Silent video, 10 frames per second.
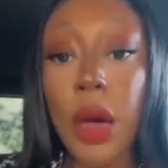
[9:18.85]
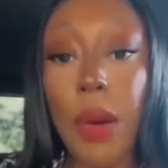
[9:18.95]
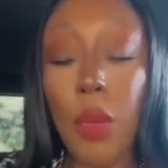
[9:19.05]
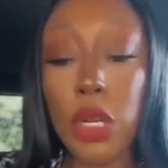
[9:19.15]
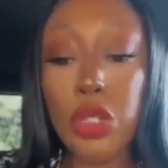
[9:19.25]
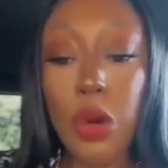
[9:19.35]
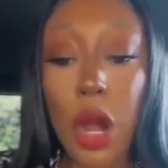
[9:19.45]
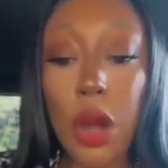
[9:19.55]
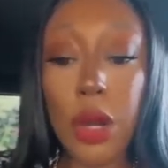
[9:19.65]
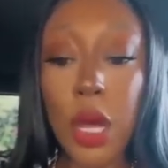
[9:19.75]
about what you
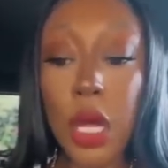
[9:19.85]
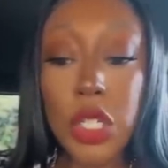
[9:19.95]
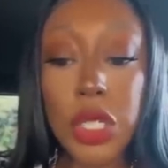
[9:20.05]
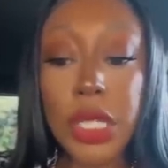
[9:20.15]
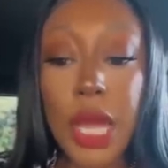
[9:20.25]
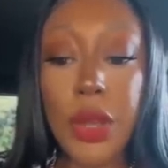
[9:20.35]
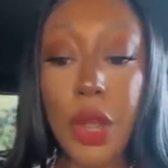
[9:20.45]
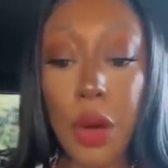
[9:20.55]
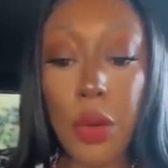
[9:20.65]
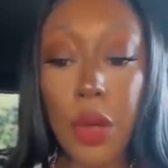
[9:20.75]
heard? She said,
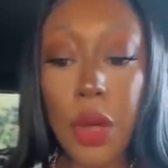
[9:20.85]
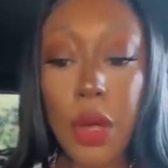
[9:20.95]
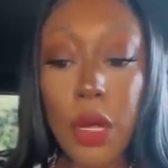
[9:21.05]
no.